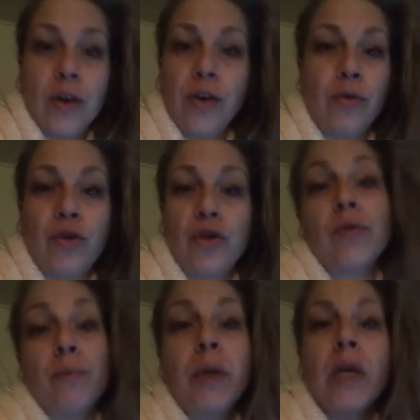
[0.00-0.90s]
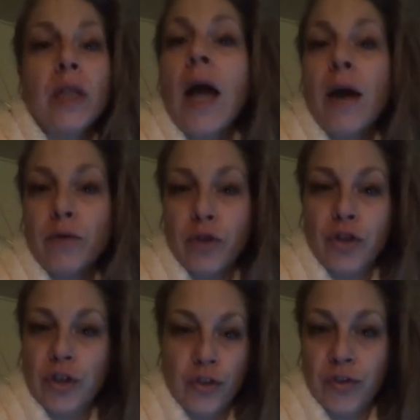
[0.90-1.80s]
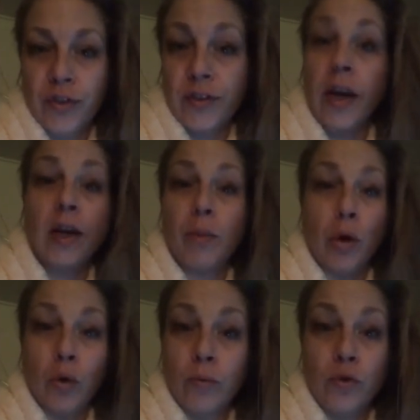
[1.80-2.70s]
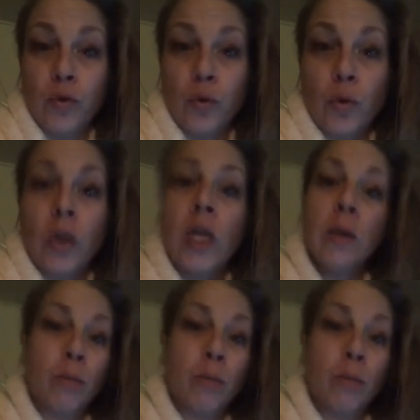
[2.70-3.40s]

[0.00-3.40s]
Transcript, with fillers: you shouldn't be allowed to just sign up a homeschool,